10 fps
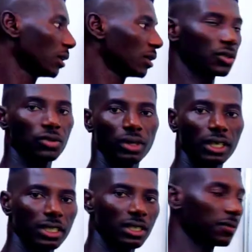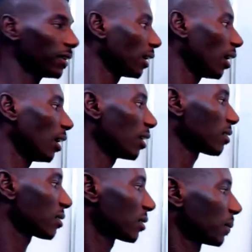Strain is defined
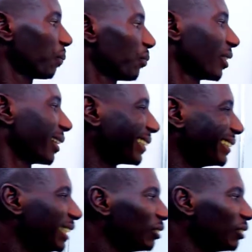as the